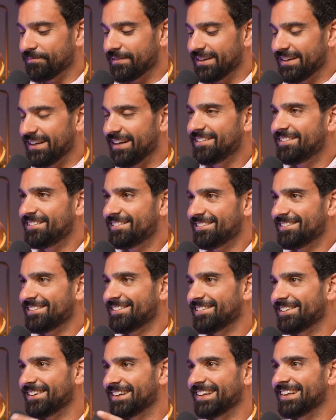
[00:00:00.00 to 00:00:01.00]

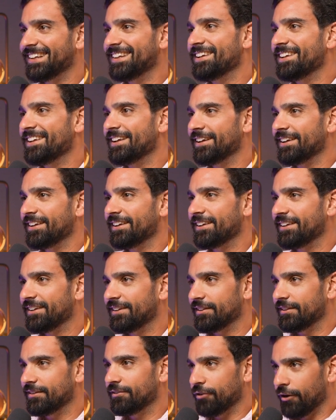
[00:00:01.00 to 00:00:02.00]
Let's
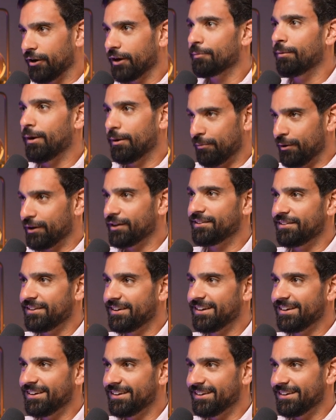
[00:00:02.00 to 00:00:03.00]
talk about
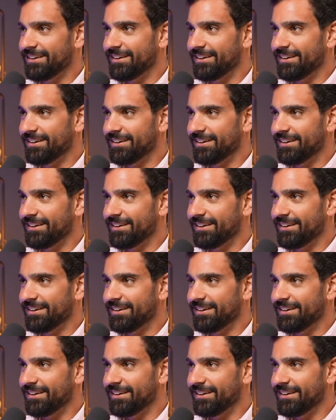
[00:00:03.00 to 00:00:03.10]
marketing,